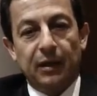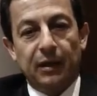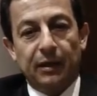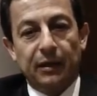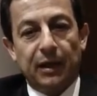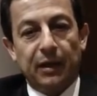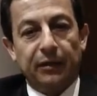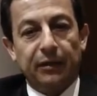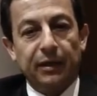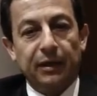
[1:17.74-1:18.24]

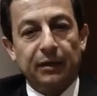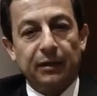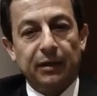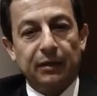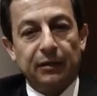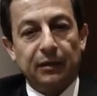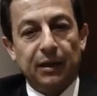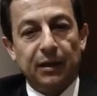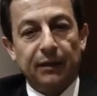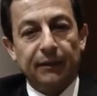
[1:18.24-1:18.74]
and I think
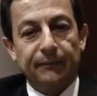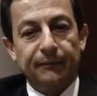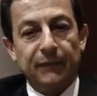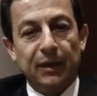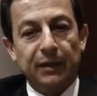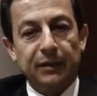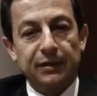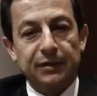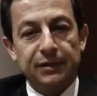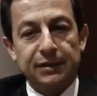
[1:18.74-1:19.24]
that uh,
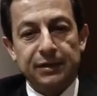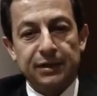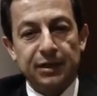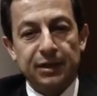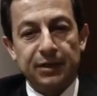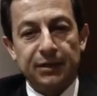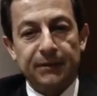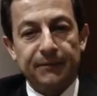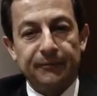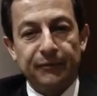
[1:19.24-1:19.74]
that is,
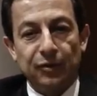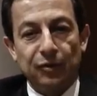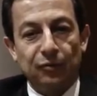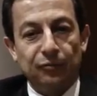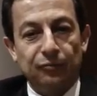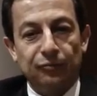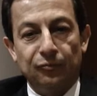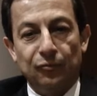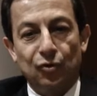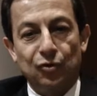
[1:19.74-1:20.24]
um, you
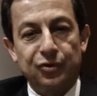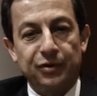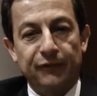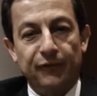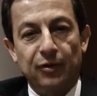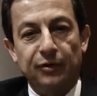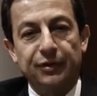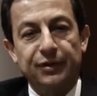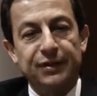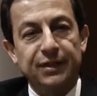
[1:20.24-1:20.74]
know, most
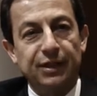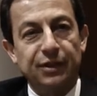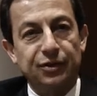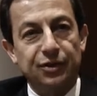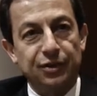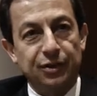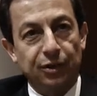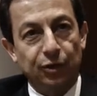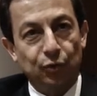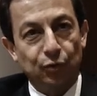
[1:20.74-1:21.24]
of all the
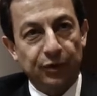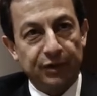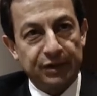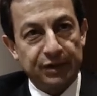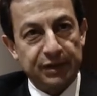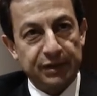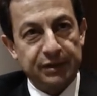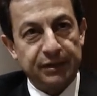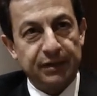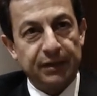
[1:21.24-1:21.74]
synergies that do
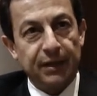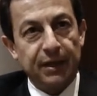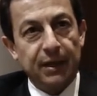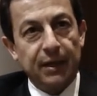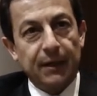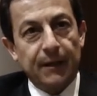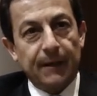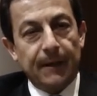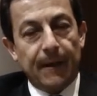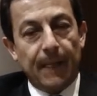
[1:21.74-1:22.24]
exist.
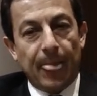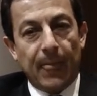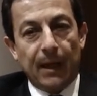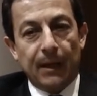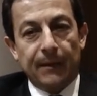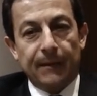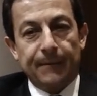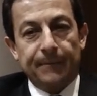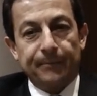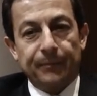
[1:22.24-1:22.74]

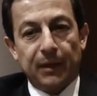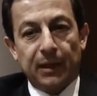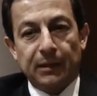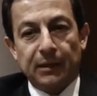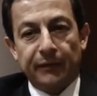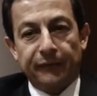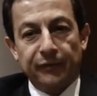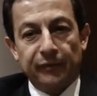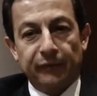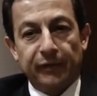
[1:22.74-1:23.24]
Um,
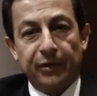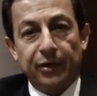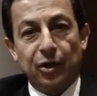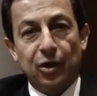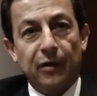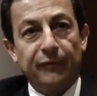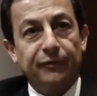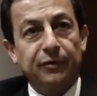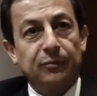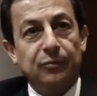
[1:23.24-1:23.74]
and I feel very
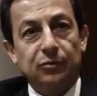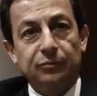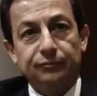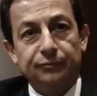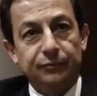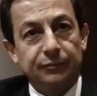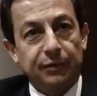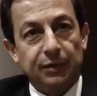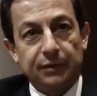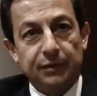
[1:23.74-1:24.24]
comfortable
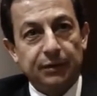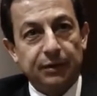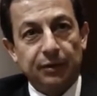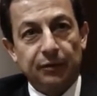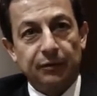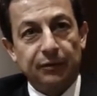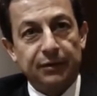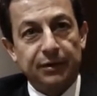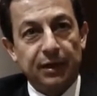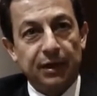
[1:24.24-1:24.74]
because you
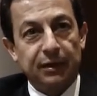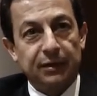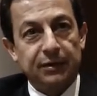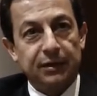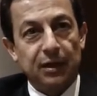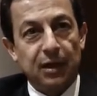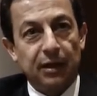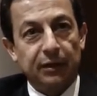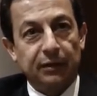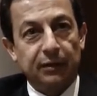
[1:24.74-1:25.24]
know it's,
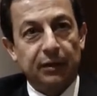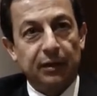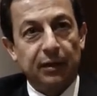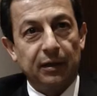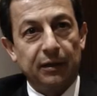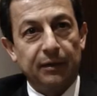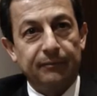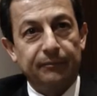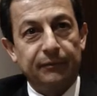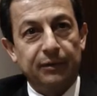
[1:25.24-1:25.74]
it's got
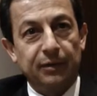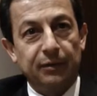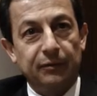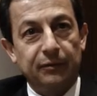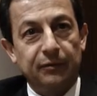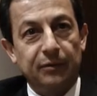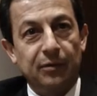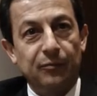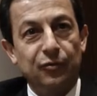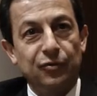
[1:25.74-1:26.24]
uh, you
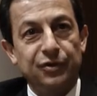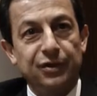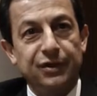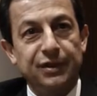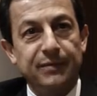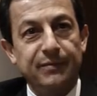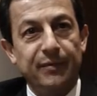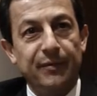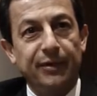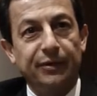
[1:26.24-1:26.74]
know almost the
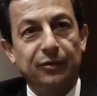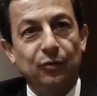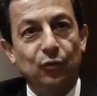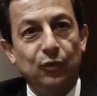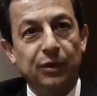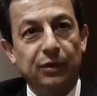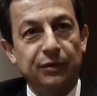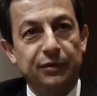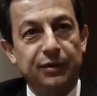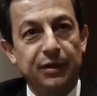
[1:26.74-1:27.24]
same amount
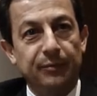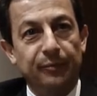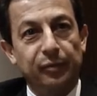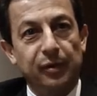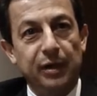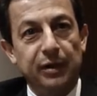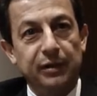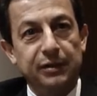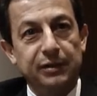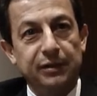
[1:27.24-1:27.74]
of wheels some
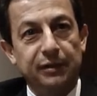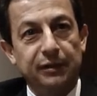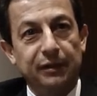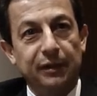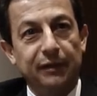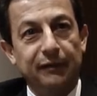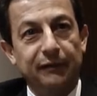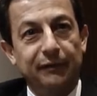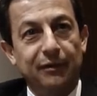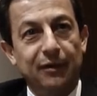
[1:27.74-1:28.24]
products as
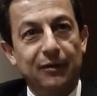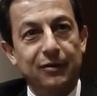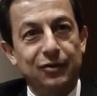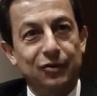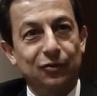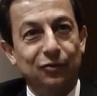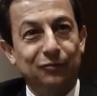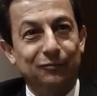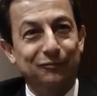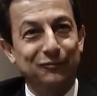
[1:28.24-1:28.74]
uh,
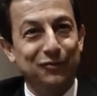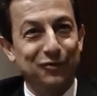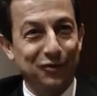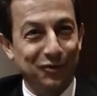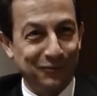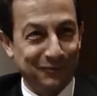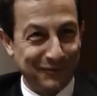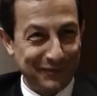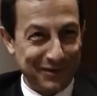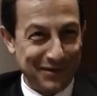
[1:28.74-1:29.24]
cars do.
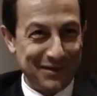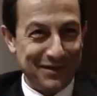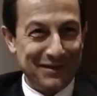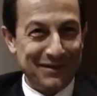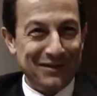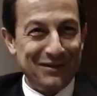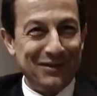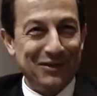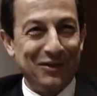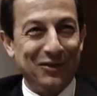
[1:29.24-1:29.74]
So
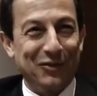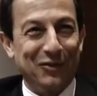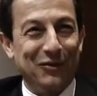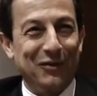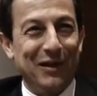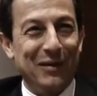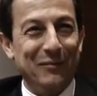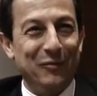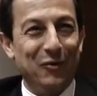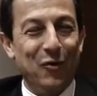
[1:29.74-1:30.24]
you
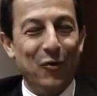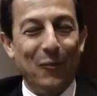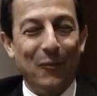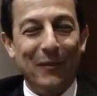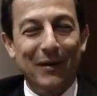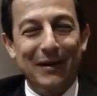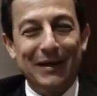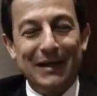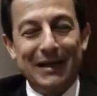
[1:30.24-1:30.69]
know I'm home.